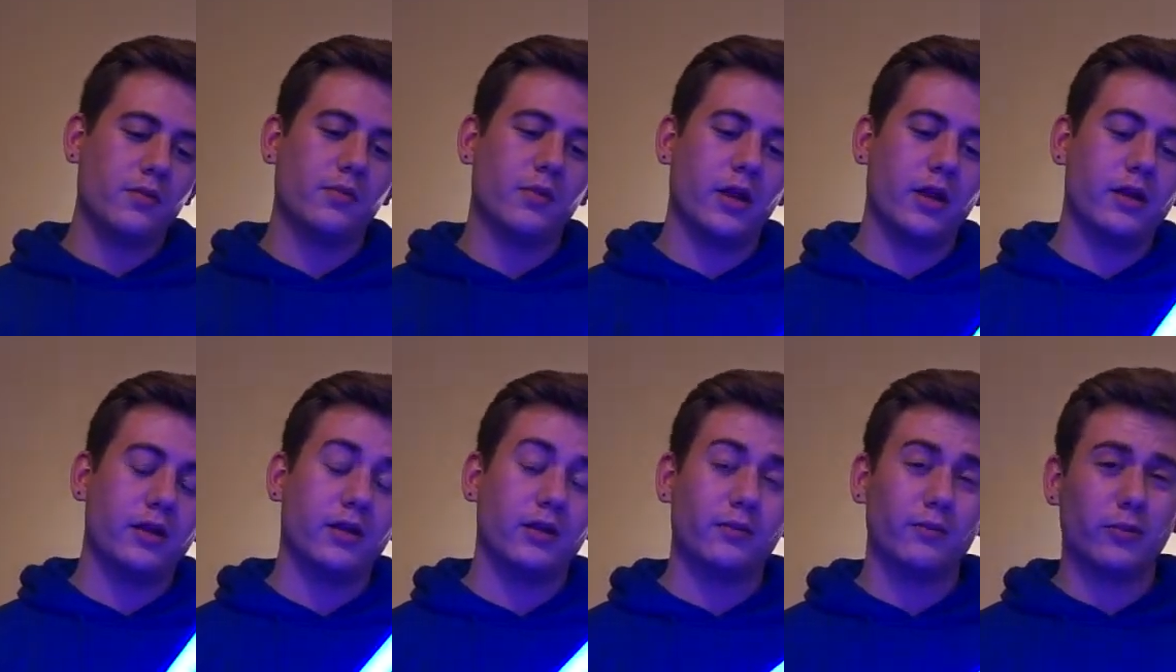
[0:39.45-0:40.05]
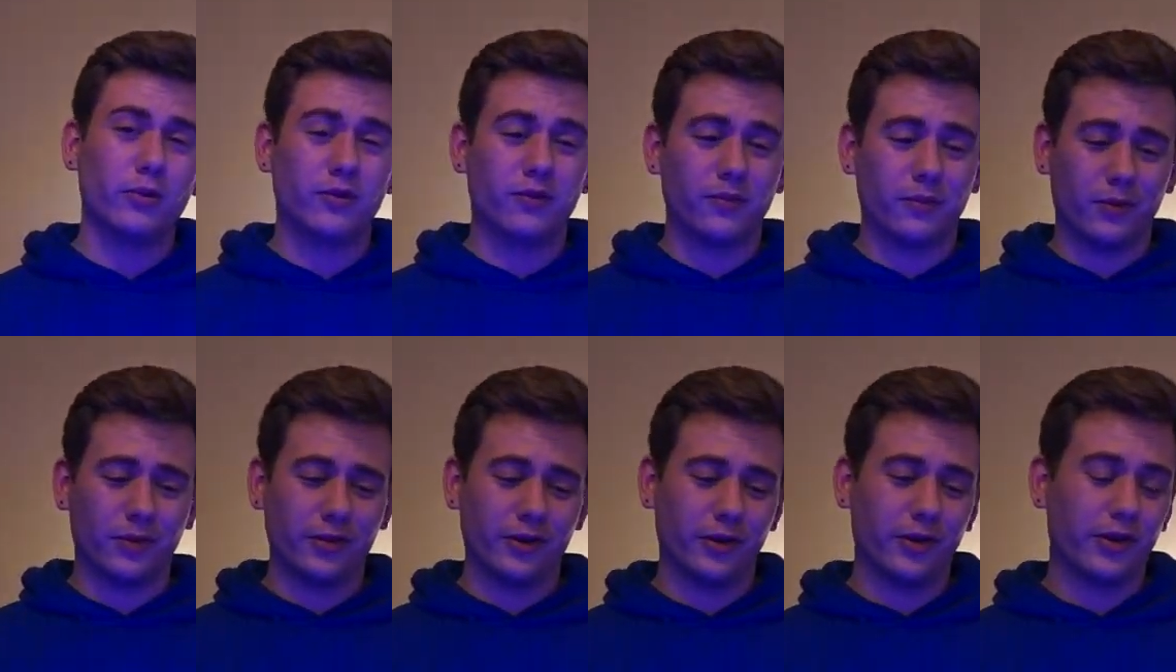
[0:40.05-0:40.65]
but I did put
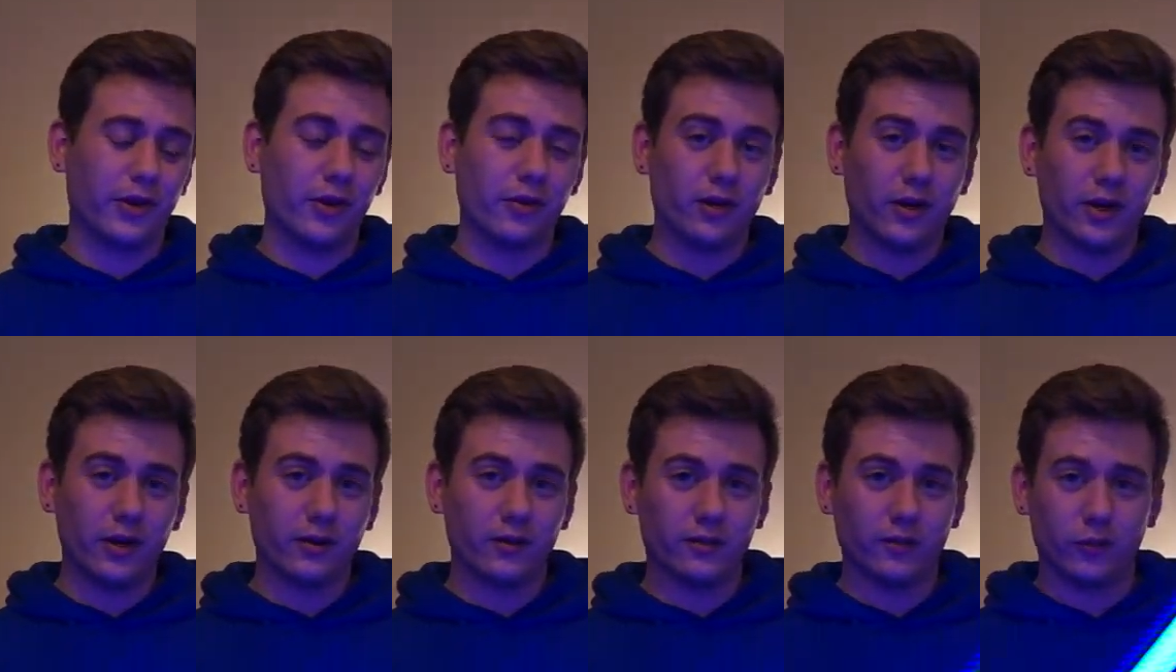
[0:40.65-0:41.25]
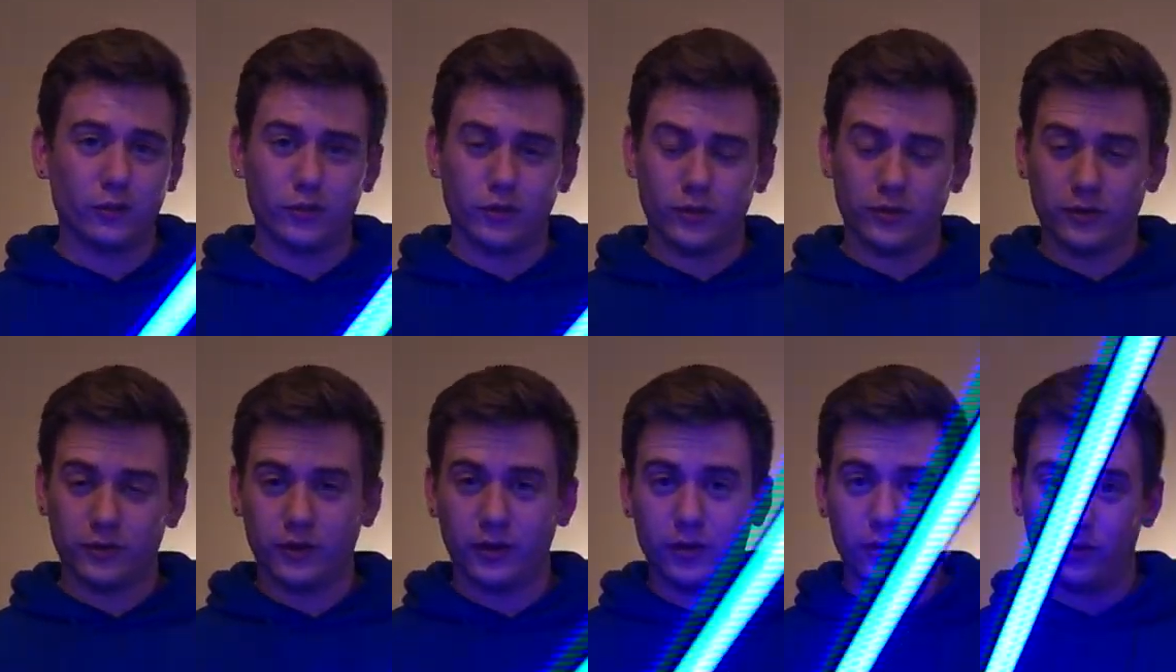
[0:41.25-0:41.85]
some clear coat on it, so
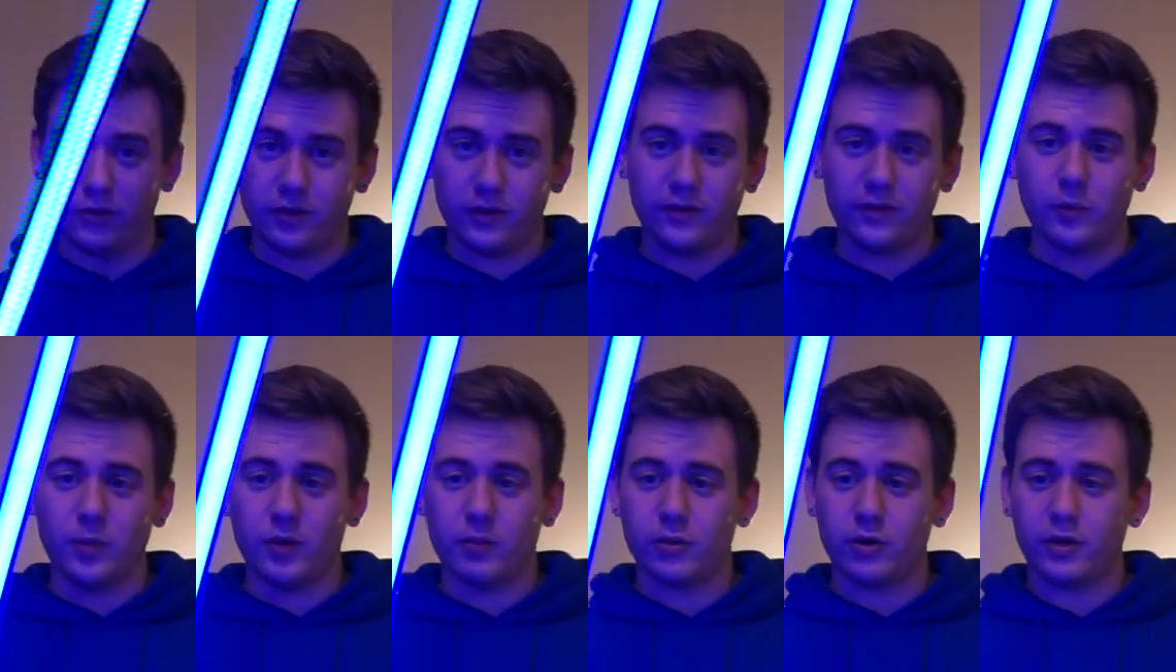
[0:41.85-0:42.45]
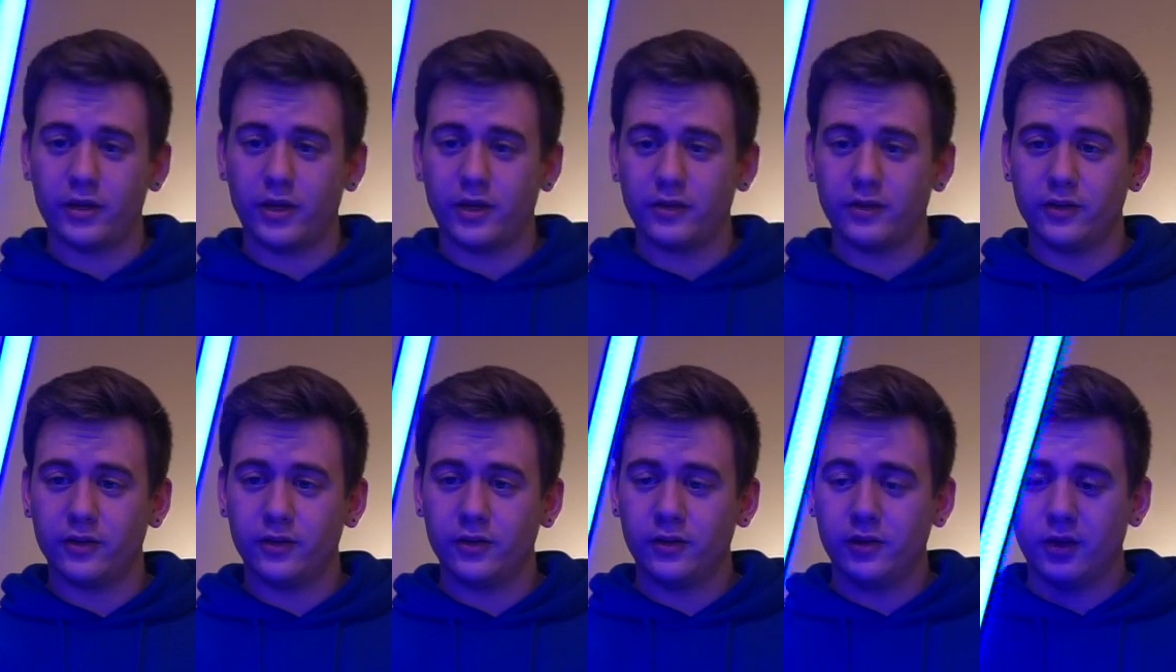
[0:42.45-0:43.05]
it'll at least be
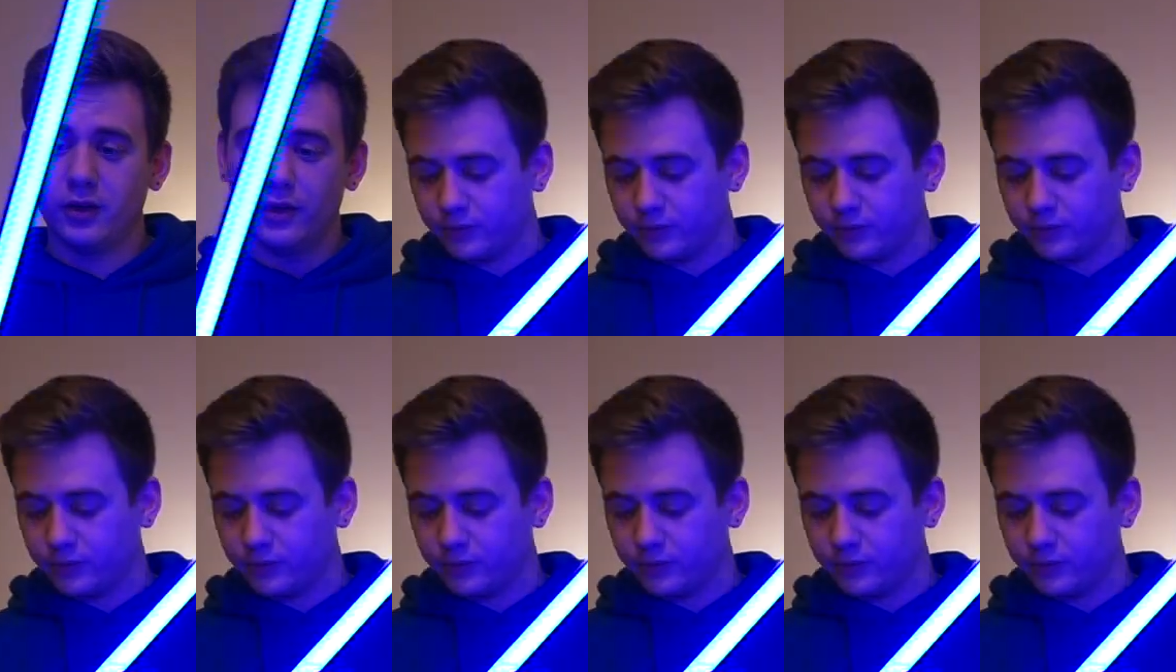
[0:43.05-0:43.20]
protected.